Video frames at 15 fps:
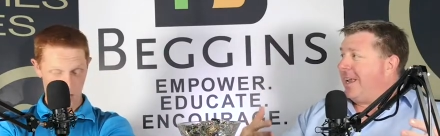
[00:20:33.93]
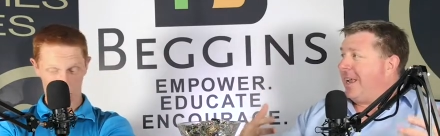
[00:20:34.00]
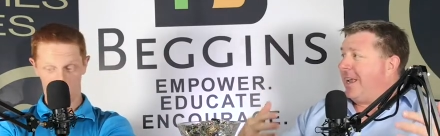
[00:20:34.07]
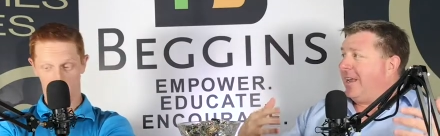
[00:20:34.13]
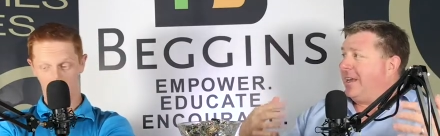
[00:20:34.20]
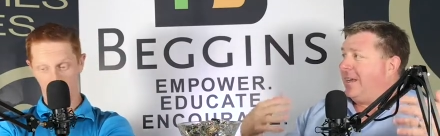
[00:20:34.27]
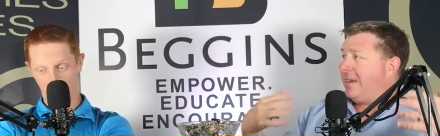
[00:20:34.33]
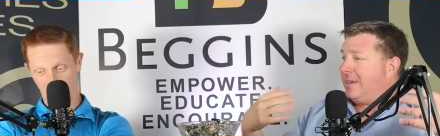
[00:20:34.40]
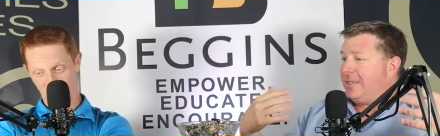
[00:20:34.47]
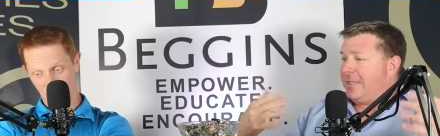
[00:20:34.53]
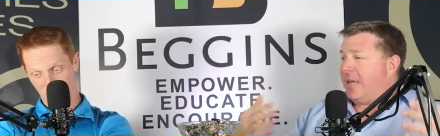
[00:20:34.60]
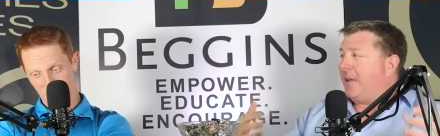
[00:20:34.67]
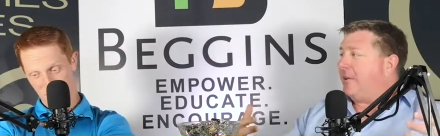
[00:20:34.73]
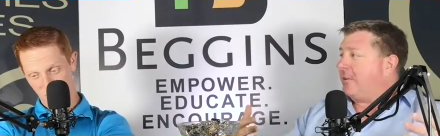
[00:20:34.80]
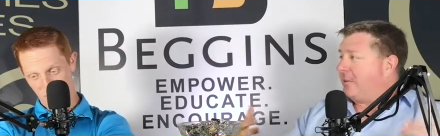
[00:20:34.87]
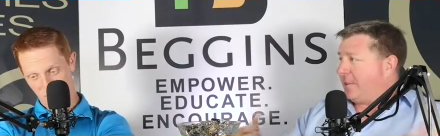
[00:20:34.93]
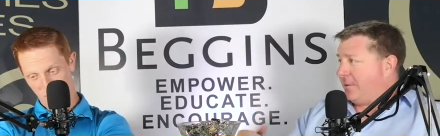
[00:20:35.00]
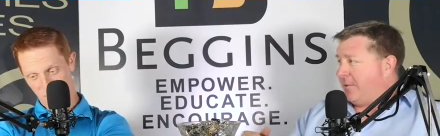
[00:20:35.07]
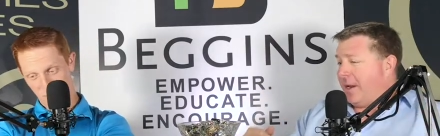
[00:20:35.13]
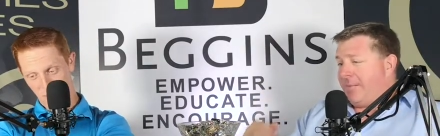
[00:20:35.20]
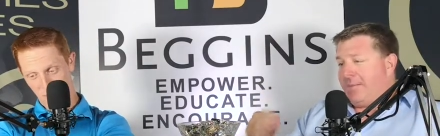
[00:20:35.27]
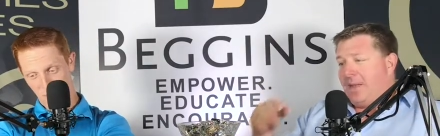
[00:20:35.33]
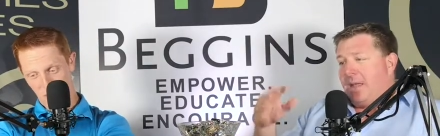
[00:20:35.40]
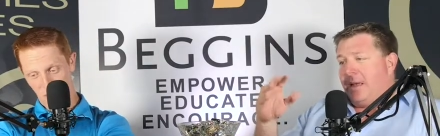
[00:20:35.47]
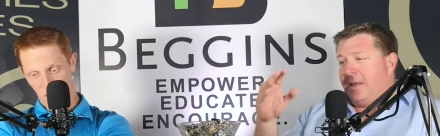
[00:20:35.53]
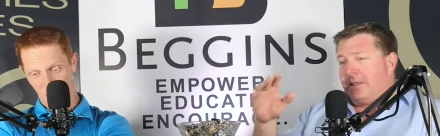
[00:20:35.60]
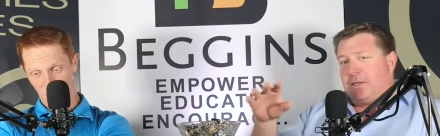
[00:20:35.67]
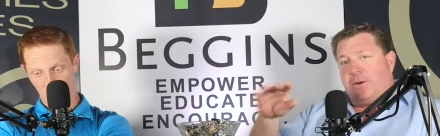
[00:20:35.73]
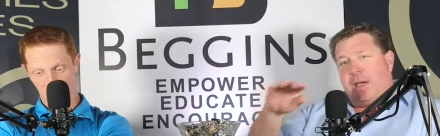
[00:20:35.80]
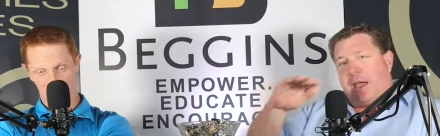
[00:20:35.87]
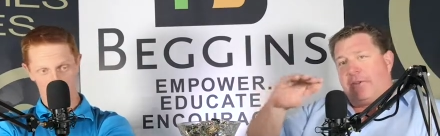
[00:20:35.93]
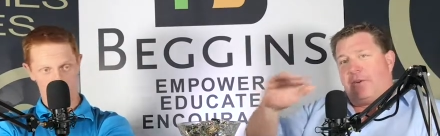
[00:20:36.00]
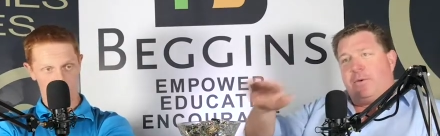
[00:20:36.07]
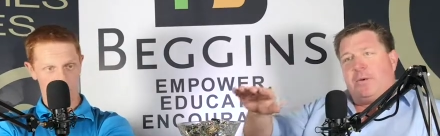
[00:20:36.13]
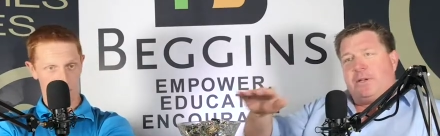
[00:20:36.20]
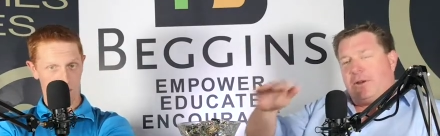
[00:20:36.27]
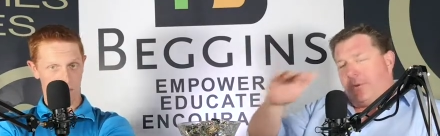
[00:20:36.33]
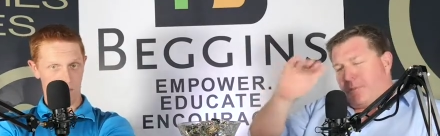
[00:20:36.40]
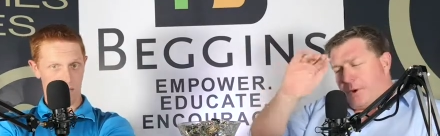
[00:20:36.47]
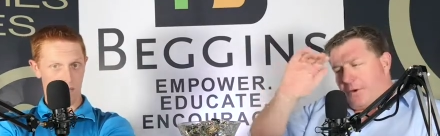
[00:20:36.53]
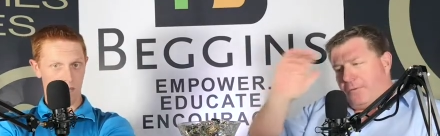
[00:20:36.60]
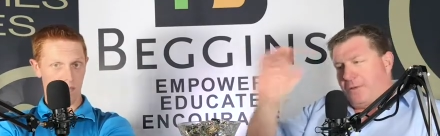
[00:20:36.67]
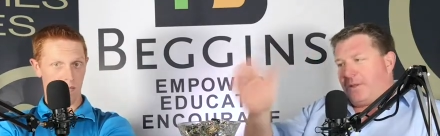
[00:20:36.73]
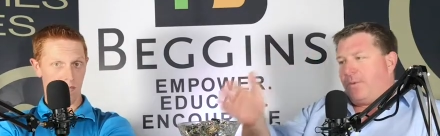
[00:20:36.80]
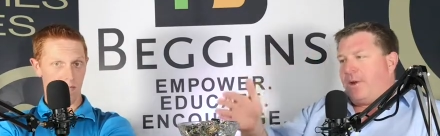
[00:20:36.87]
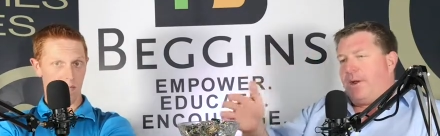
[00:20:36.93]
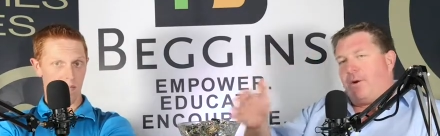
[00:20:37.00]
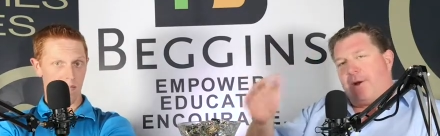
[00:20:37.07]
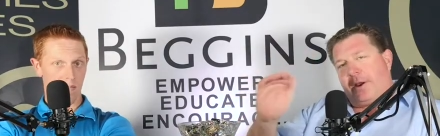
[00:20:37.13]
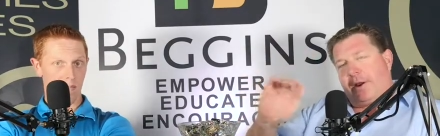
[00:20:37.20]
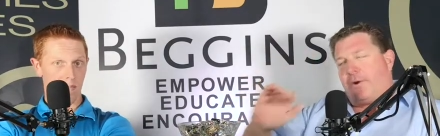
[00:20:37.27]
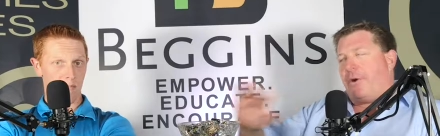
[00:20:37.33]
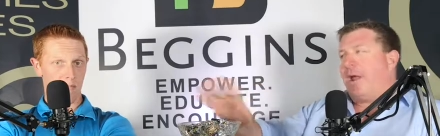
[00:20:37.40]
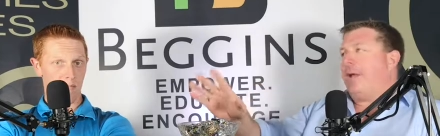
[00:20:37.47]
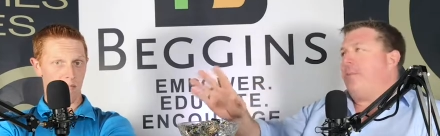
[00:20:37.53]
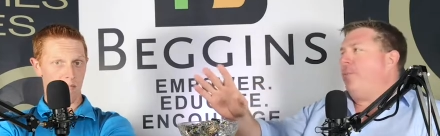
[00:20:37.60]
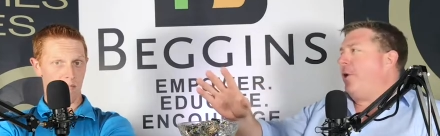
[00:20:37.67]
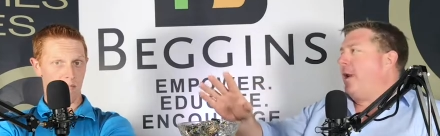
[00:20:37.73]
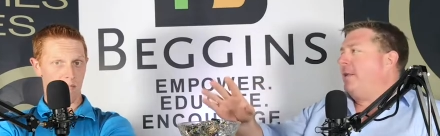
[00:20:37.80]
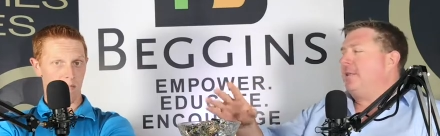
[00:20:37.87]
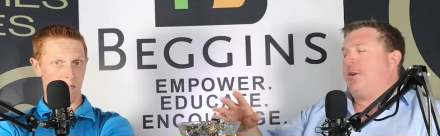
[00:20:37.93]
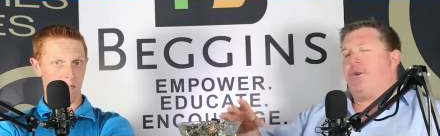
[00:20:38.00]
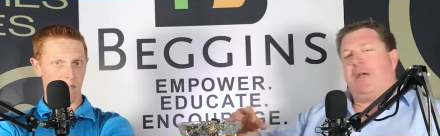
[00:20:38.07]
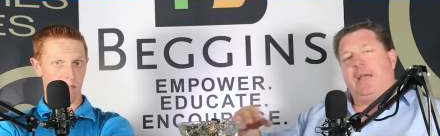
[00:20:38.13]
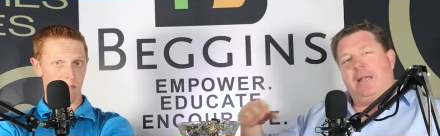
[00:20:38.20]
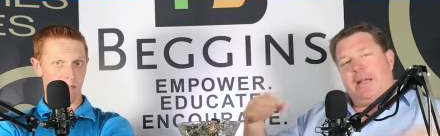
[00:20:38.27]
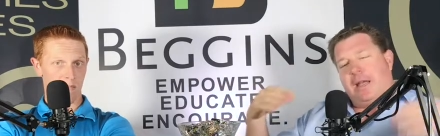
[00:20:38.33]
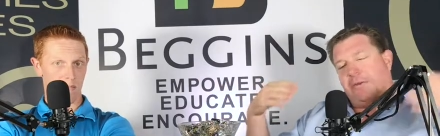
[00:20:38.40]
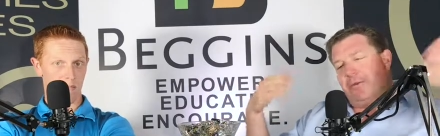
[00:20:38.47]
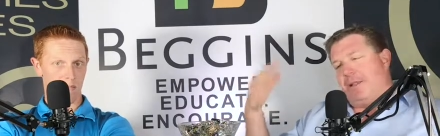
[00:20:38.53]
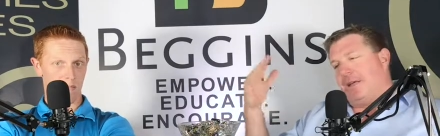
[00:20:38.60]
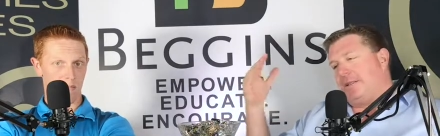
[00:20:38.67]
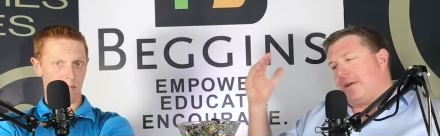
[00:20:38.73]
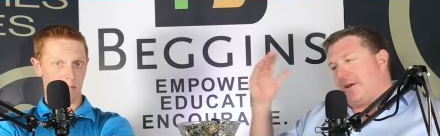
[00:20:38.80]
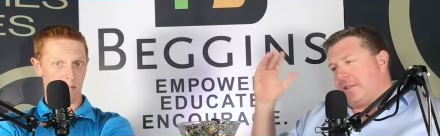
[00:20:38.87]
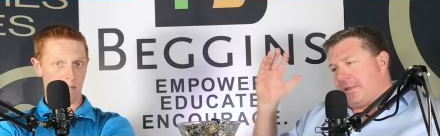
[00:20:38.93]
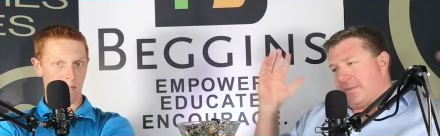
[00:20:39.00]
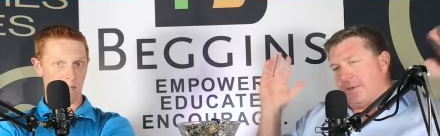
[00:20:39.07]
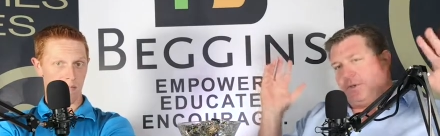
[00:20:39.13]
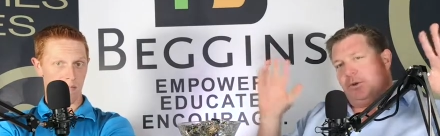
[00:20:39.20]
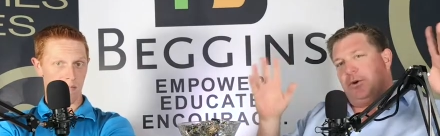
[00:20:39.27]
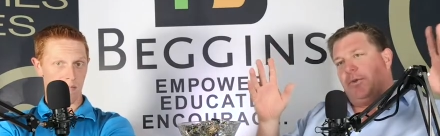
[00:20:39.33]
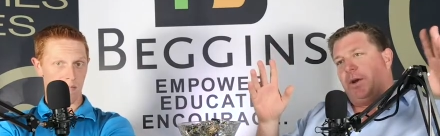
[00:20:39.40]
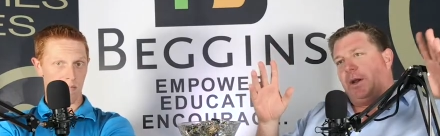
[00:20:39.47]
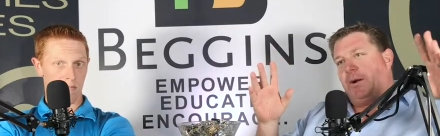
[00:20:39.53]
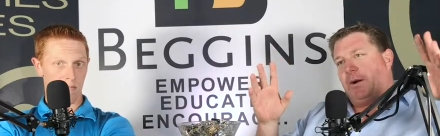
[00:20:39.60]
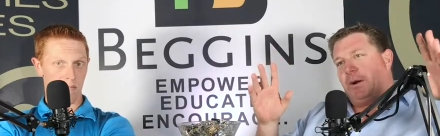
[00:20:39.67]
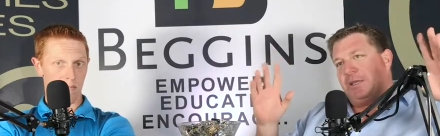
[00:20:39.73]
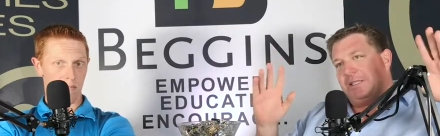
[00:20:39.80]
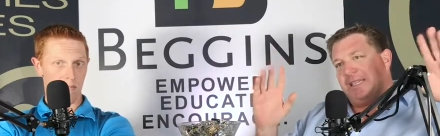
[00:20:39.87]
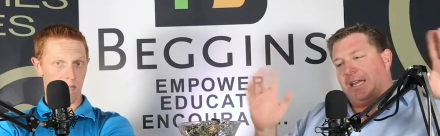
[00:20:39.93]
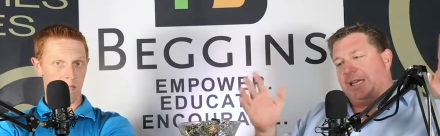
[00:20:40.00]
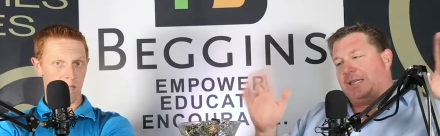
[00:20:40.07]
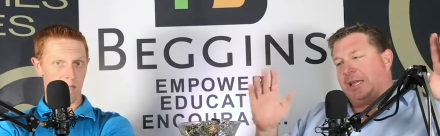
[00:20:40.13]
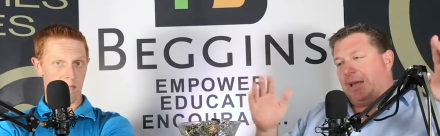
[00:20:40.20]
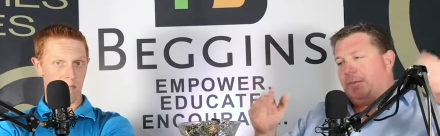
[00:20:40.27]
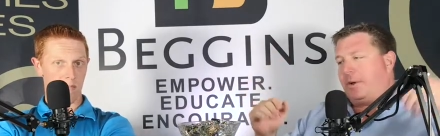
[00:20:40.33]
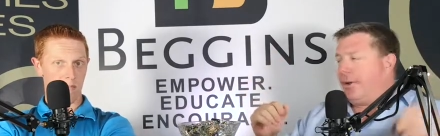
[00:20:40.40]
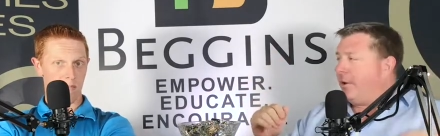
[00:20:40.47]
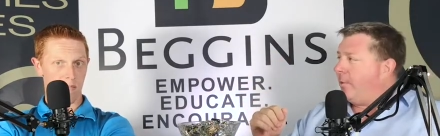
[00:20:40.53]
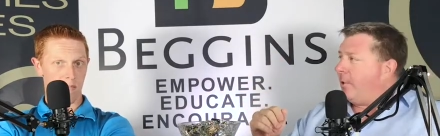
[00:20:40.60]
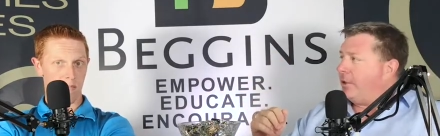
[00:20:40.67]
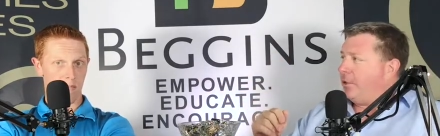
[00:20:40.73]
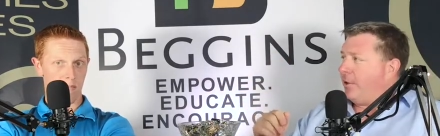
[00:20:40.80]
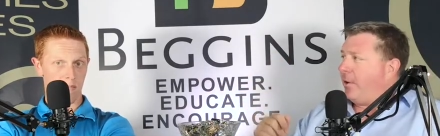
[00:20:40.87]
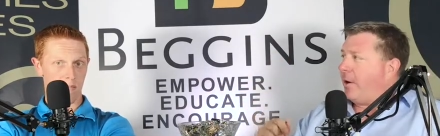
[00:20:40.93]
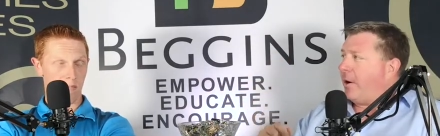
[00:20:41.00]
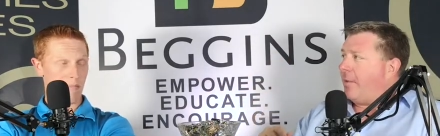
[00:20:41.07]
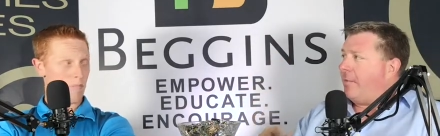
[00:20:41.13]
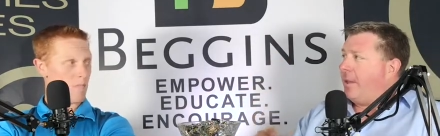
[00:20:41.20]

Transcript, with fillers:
Speaker 1: yeah. and sales, right? Yeah. So everyone, you're perfect the way you are. Your brand's great. Everything's awesome. Enjoy where you are. Just get damn good at what you are.